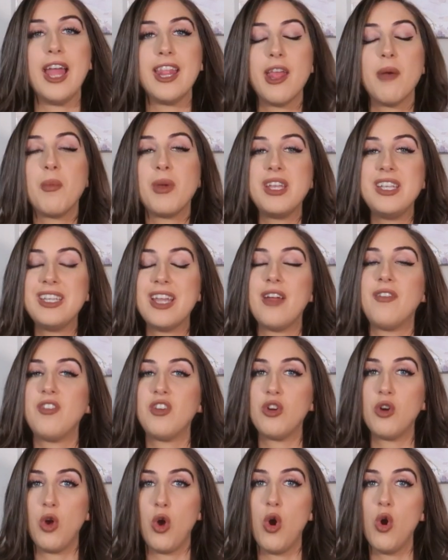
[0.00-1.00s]
And then we
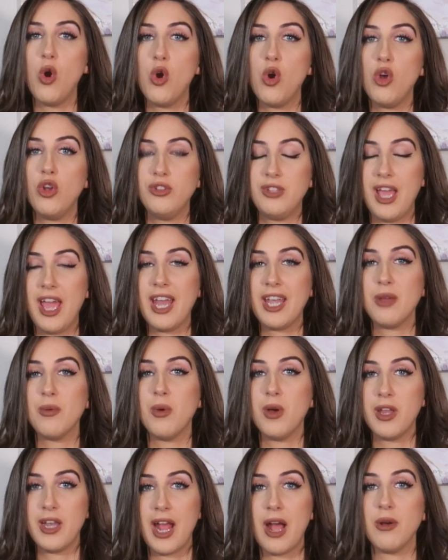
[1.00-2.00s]
never hold
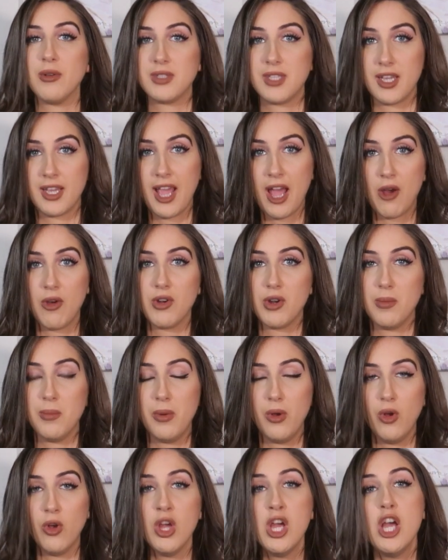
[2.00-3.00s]
anyone else
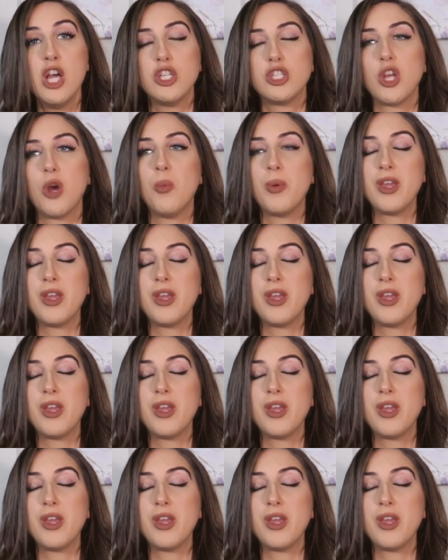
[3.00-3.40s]
accountable. So